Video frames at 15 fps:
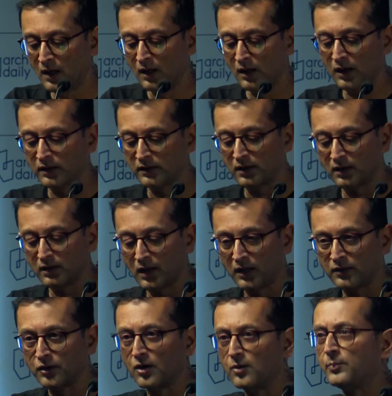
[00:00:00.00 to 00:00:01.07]

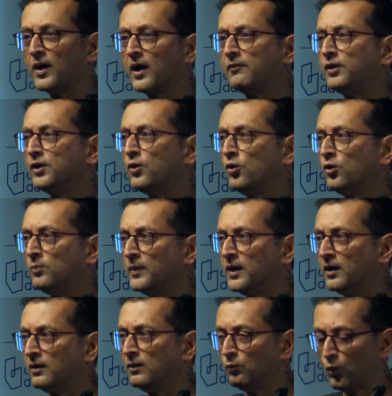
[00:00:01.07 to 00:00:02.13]
Other private home
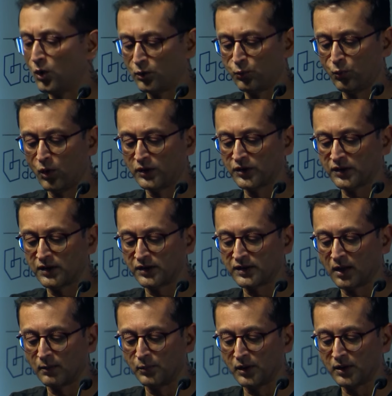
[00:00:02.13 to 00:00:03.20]
in what was the
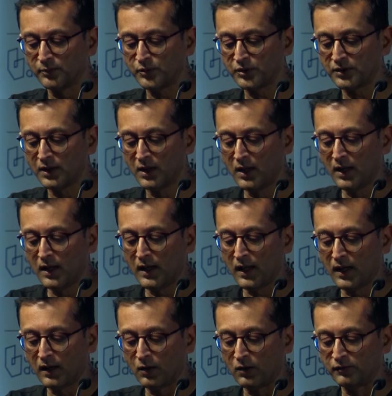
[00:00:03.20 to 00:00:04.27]
suburbs
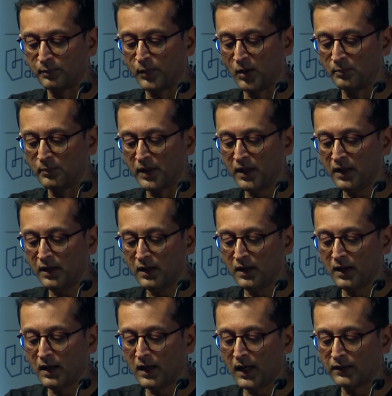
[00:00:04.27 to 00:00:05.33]
of Bombay.
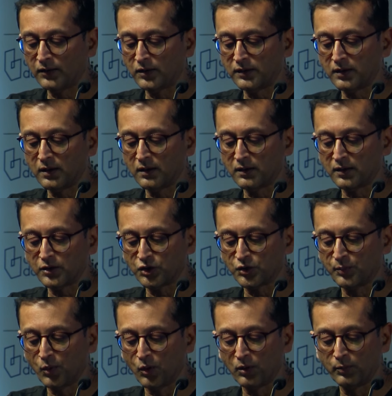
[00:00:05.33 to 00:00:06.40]
And the third, a
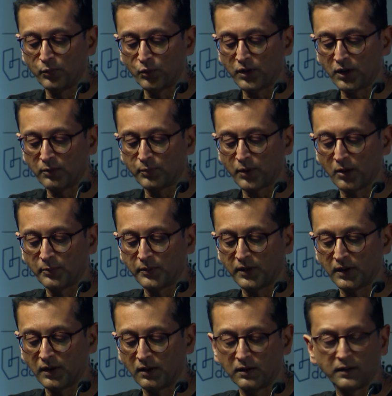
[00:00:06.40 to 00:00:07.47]
small boutique
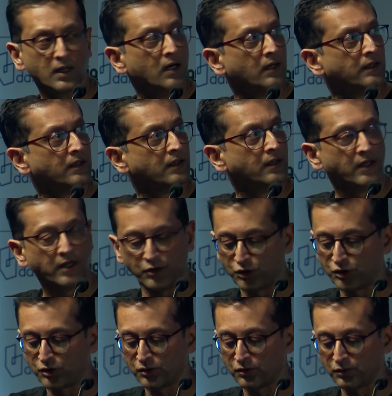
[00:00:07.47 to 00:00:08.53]
property in Ladakh in an
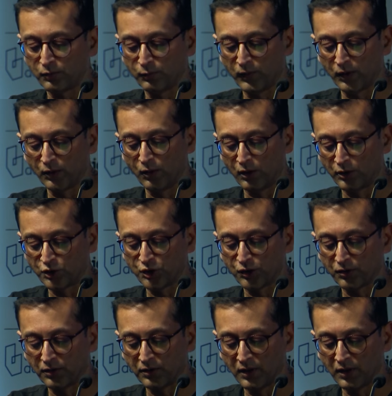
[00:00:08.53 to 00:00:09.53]
ancient willow orchard.